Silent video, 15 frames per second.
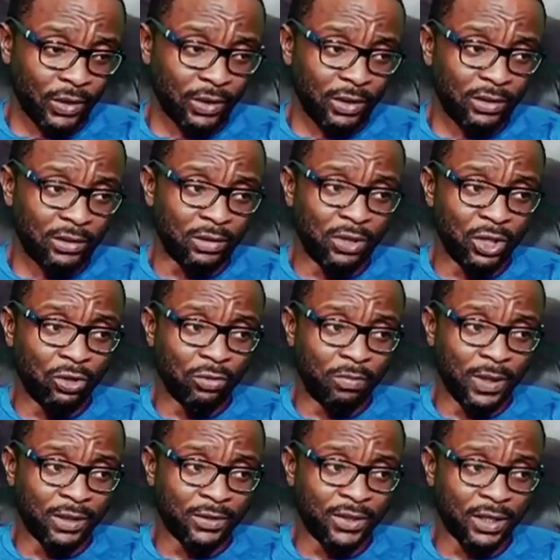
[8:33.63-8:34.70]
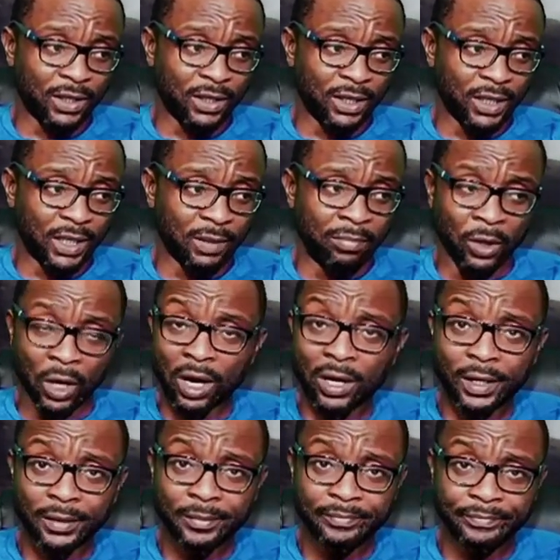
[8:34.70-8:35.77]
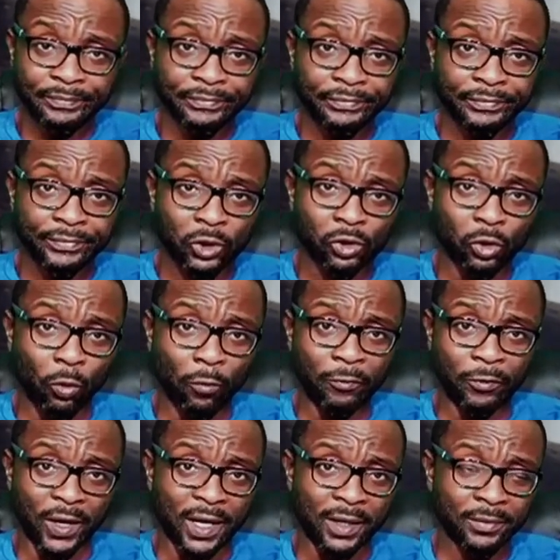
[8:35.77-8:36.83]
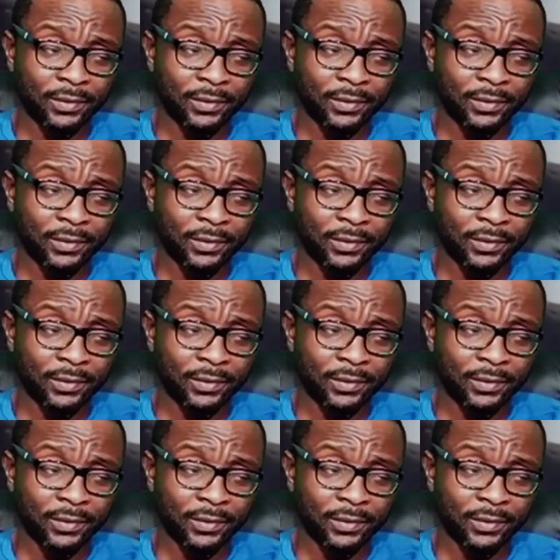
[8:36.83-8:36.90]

The Middle Belt bloc so far.